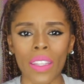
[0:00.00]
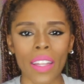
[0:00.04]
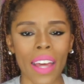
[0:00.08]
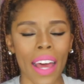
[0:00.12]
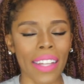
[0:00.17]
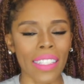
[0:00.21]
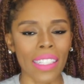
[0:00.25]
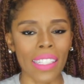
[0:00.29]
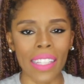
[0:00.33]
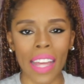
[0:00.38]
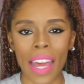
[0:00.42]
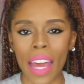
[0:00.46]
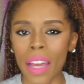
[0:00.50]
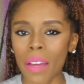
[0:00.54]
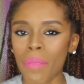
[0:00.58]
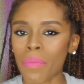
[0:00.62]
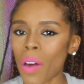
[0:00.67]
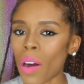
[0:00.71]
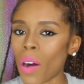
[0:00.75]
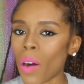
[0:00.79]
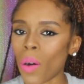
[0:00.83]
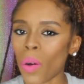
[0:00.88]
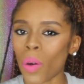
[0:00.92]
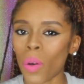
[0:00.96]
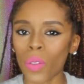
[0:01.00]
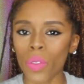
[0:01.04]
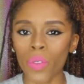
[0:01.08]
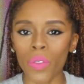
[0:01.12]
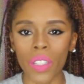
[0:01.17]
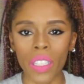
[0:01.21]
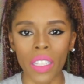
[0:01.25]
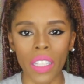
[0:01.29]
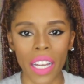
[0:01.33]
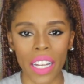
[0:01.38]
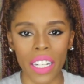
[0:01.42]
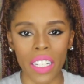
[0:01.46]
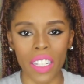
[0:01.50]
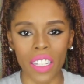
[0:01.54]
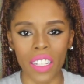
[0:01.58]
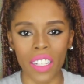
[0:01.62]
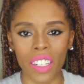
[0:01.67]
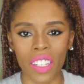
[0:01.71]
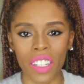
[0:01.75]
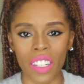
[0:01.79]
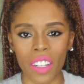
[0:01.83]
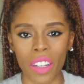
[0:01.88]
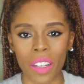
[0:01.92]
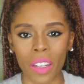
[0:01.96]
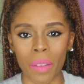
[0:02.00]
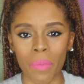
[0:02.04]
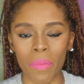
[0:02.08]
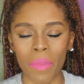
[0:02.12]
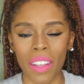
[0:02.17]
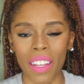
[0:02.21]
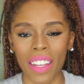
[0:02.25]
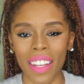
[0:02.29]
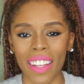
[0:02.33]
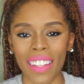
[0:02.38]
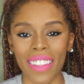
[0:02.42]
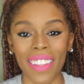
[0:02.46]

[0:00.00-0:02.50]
that same old relationship